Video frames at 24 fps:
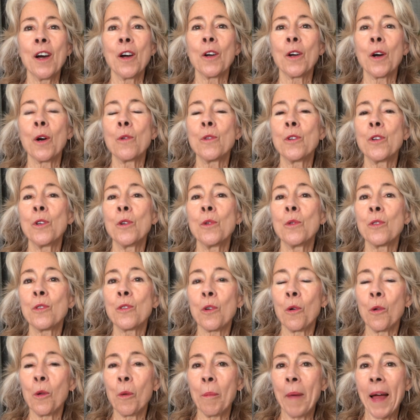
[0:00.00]
go to
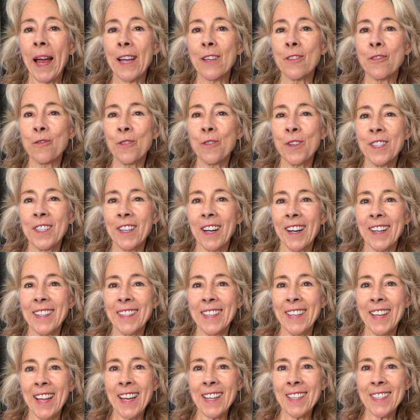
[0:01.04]

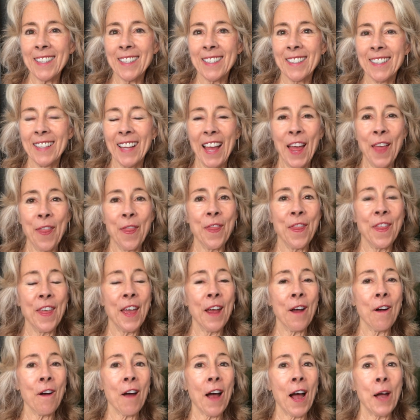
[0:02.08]
soulmastery.net and
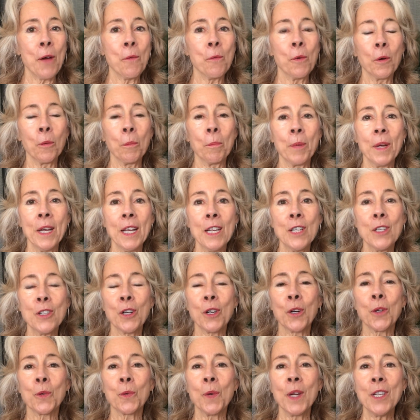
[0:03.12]
there I will be to
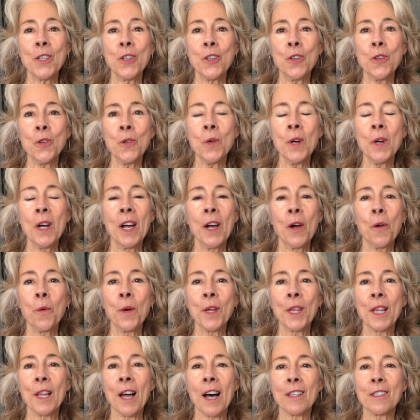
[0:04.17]
greet you
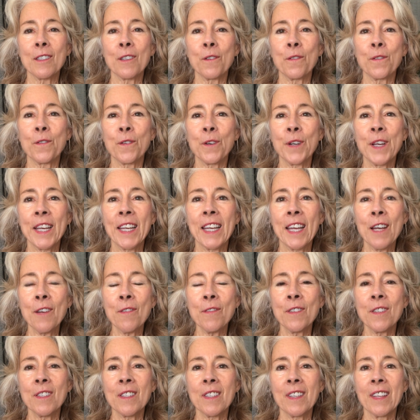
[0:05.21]
with lots of free
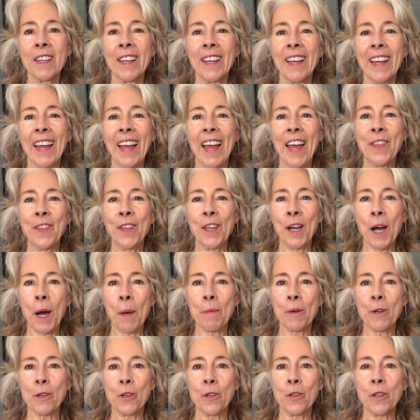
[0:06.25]
gifts and the
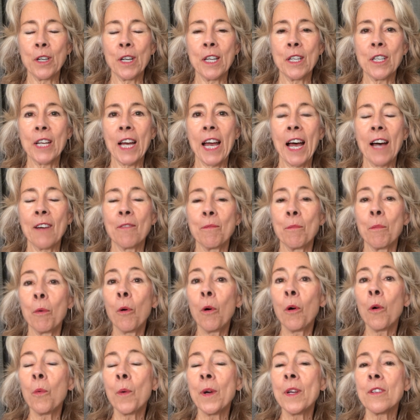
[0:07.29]
opportunity to have
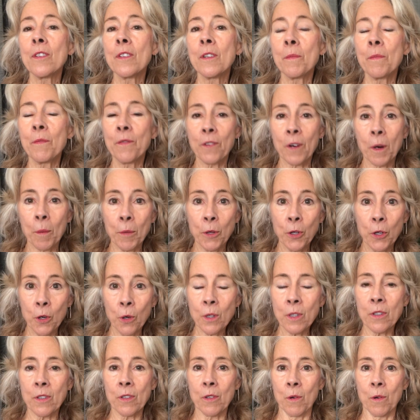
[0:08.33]
more wisdom from
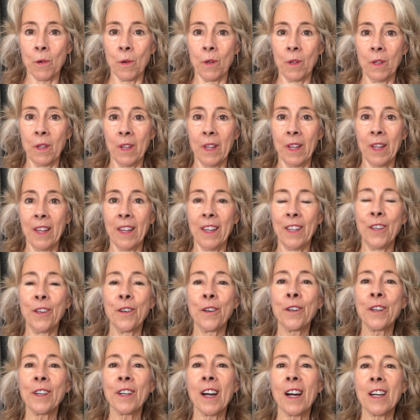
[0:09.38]
your soul,
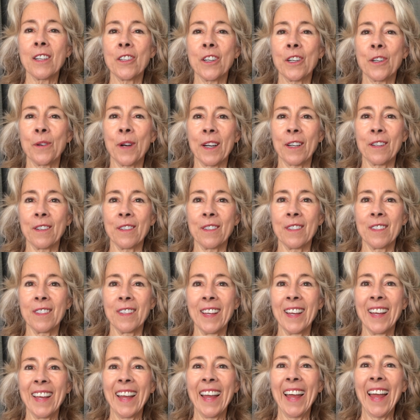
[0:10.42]
your Akashic records,
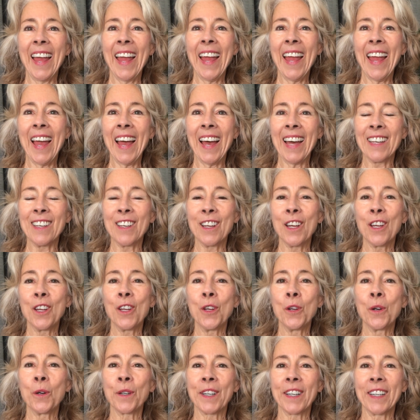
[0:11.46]
and
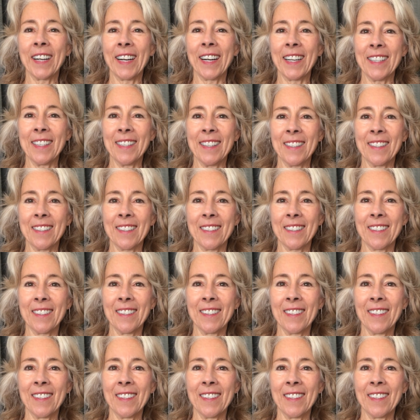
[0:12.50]
your guidance.